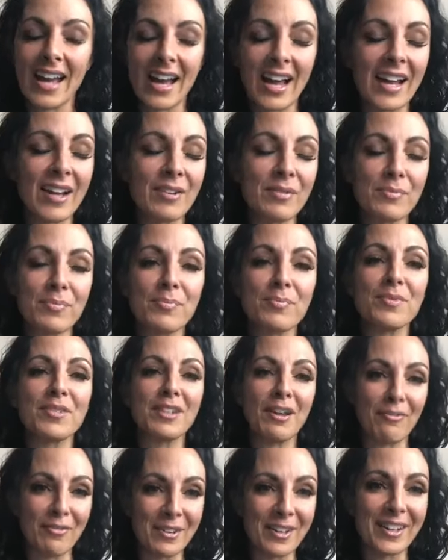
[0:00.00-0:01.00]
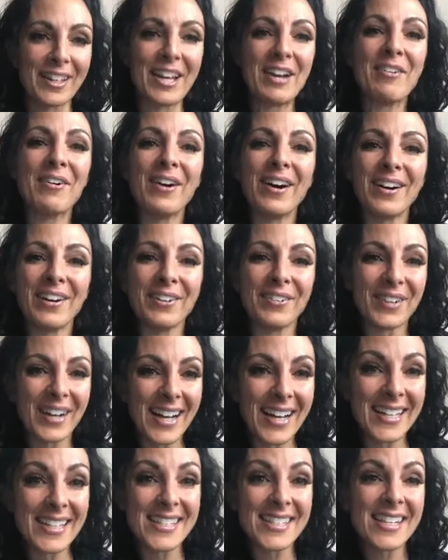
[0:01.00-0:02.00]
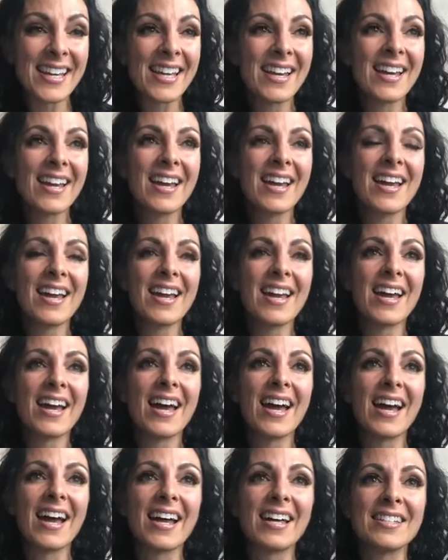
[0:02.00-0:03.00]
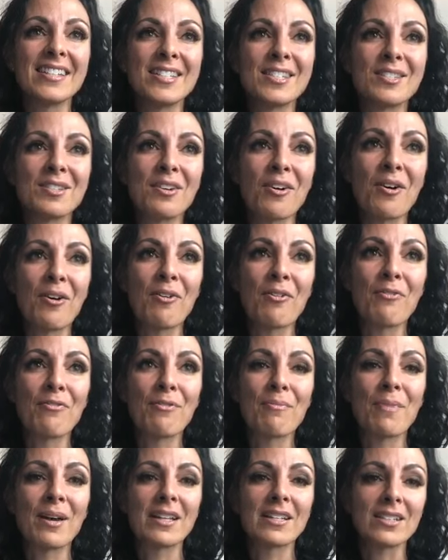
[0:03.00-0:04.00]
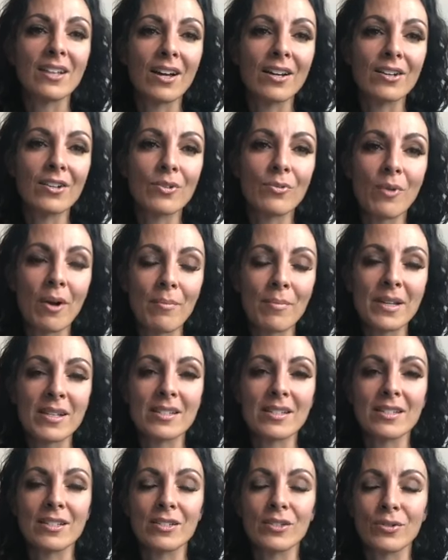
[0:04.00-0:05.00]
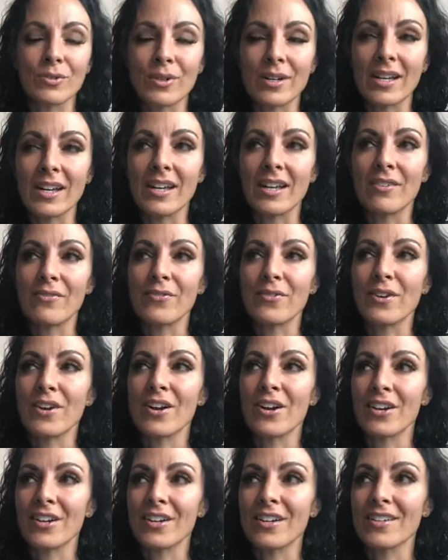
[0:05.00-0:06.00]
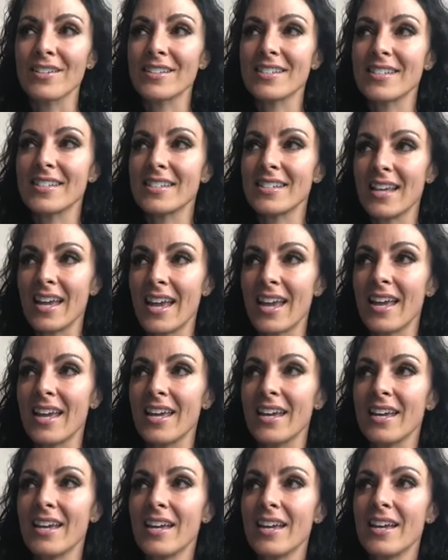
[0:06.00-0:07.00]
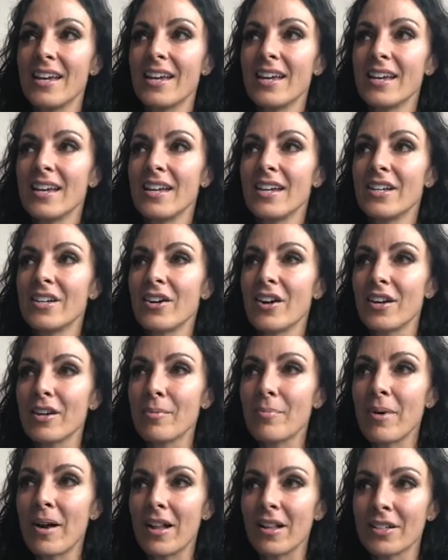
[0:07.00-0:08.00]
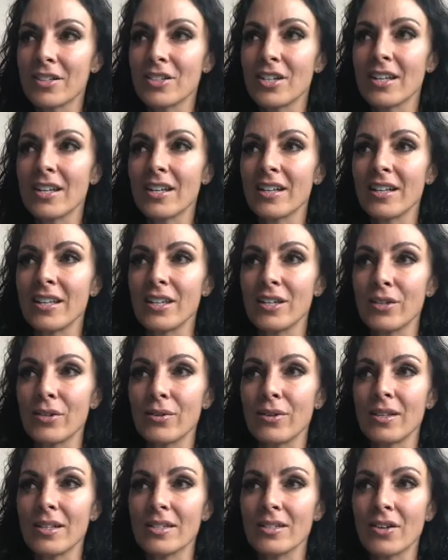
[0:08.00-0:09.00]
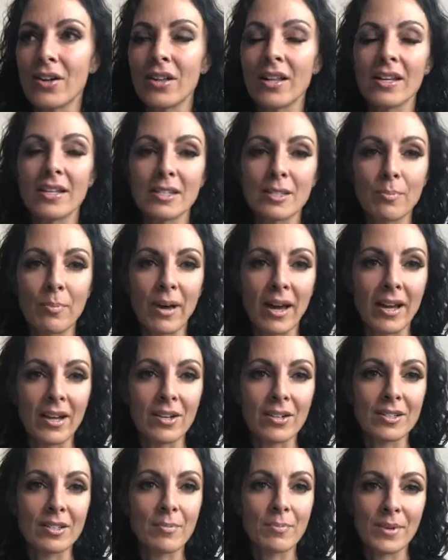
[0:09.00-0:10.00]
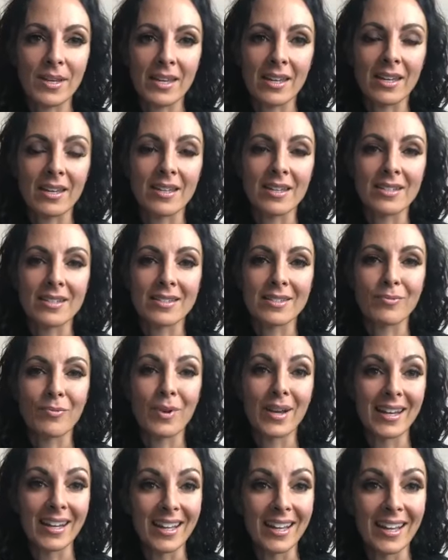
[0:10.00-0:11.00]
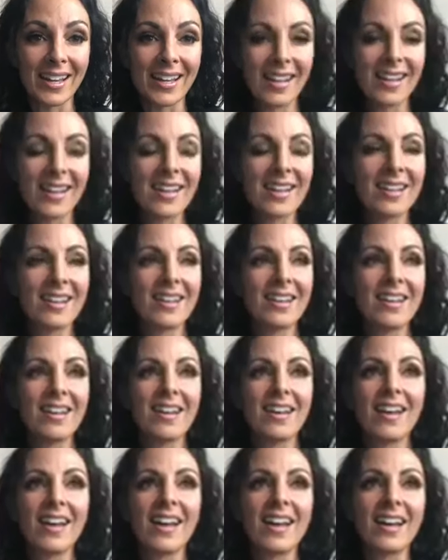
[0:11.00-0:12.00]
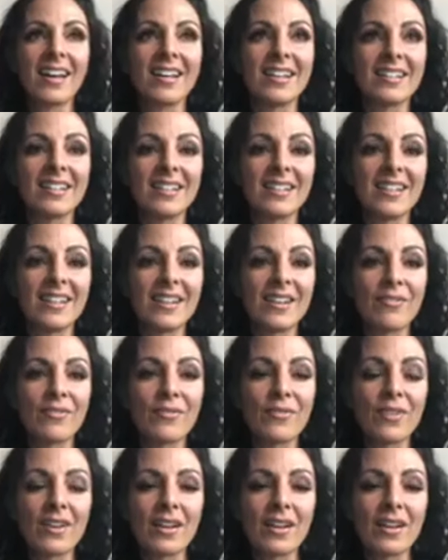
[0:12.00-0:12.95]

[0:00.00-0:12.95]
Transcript: I definitely was. And so for my daughter to want me to do it and for her to say, "You're unapologetically you and that's all I aspire to be," is winning. And if